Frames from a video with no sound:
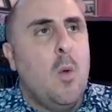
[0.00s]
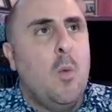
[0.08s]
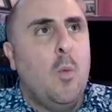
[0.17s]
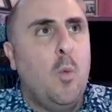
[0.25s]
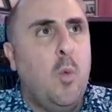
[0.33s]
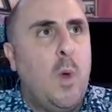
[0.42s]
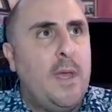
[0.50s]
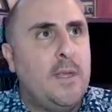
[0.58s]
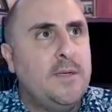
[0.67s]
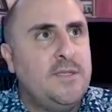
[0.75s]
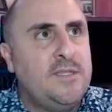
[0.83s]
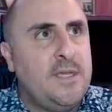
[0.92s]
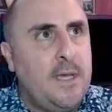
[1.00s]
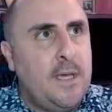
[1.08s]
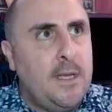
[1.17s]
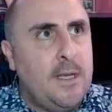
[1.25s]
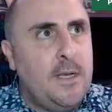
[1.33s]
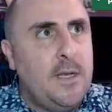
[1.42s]
When
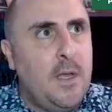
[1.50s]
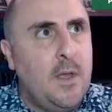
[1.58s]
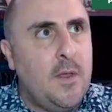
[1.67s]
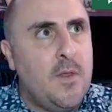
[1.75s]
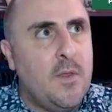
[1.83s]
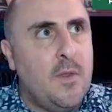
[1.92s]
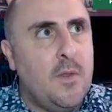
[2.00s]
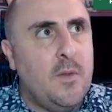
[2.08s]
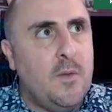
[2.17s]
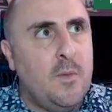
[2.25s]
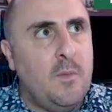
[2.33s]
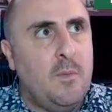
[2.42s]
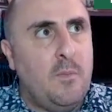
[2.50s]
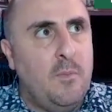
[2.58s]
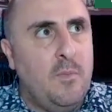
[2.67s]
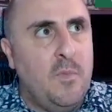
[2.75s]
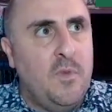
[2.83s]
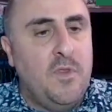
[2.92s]
did
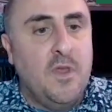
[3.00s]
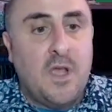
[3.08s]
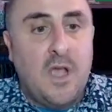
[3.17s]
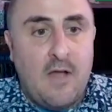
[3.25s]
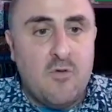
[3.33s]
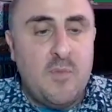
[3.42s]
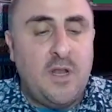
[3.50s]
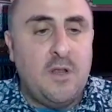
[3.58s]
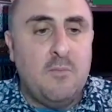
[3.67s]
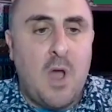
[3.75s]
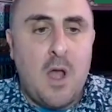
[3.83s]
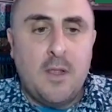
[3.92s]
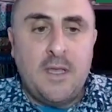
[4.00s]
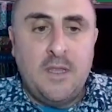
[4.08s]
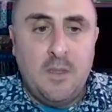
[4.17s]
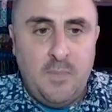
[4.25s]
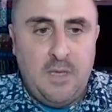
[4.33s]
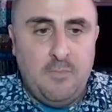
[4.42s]
the government in Mali and the
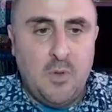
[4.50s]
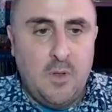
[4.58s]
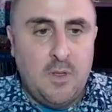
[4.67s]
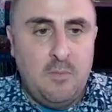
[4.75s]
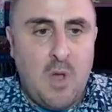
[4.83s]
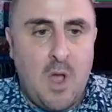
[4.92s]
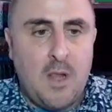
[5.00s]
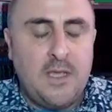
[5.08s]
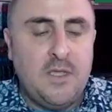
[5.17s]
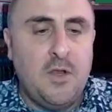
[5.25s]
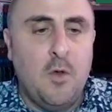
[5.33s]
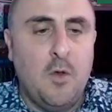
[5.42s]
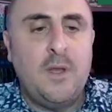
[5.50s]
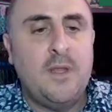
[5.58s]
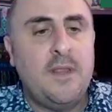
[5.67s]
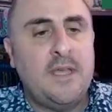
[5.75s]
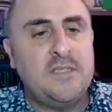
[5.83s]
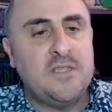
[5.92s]
people in Mali, when did
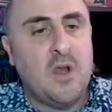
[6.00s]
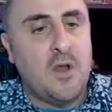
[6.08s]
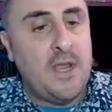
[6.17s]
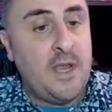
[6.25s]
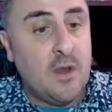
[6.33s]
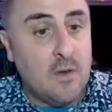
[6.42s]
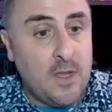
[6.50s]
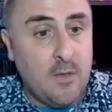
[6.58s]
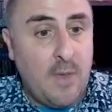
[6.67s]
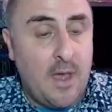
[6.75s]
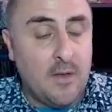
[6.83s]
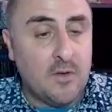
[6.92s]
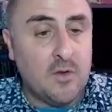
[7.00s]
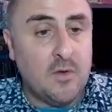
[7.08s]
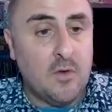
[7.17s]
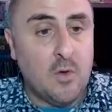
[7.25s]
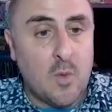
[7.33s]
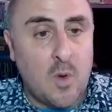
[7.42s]
they start hearing about
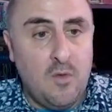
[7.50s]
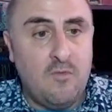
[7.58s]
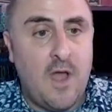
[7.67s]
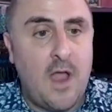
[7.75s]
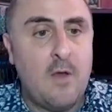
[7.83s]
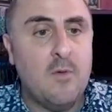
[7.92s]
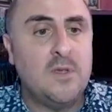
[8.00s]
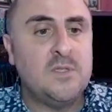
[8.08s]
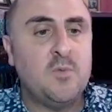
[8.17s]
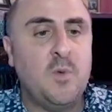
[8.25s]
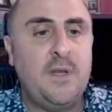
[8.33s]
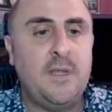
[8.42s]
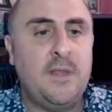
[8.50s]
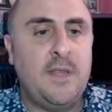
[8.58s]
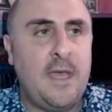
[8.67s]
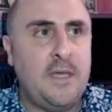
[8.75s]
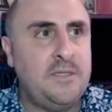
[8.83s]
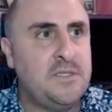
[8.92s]
coronavirus? When did
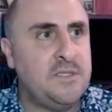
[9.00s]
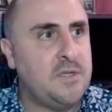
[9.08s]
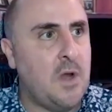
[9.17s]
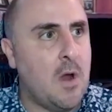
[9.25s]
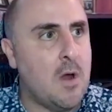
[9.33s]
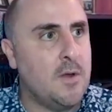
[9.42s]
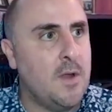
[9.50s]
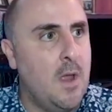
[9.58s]
they start